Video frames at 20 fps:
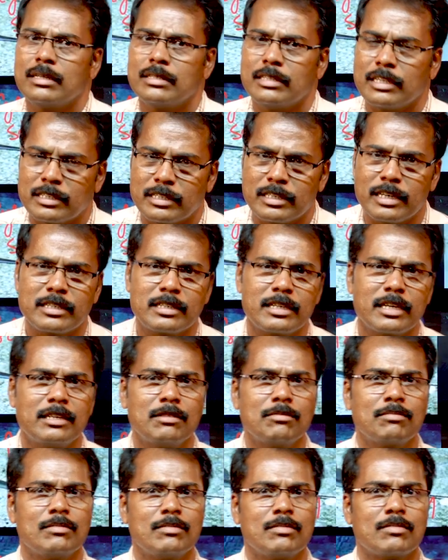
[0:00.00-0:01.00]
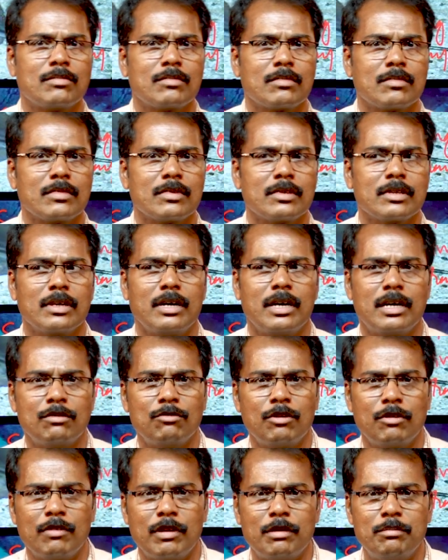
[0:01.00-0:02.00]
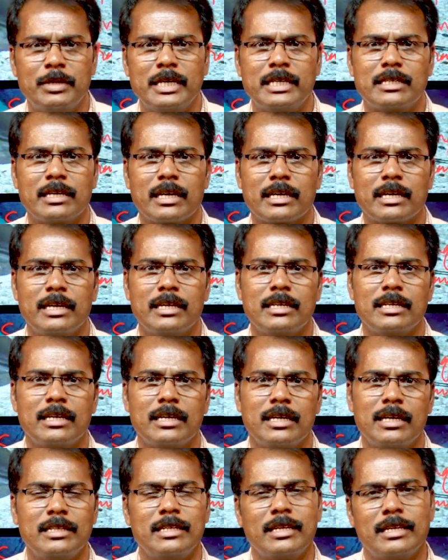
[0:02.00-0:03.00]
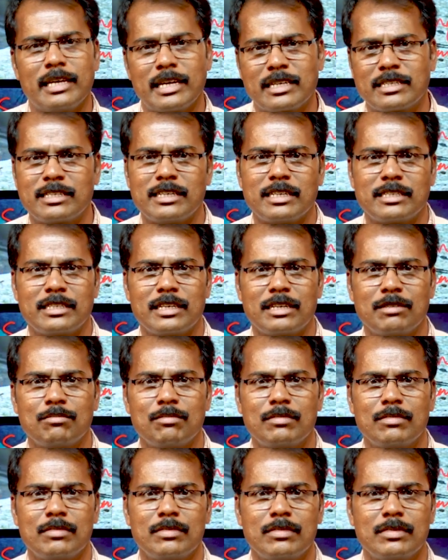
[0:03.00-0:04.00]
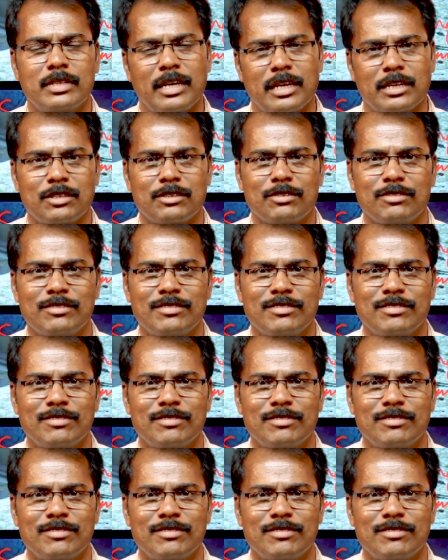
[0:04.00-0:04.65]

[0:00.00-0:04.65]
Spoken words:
this session, and we will meet again in the next session. Thank you.